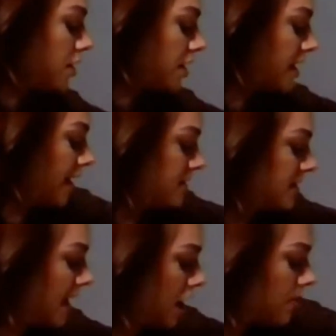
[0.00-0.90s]
We are going to have to
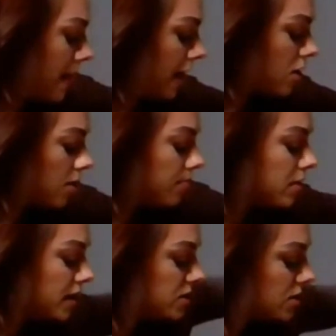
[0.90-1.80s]
dial back our
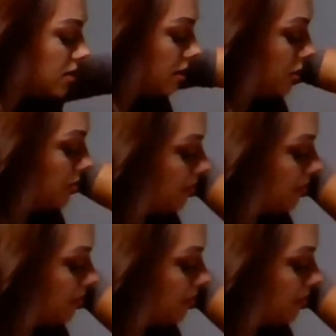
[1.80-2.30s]
pressure a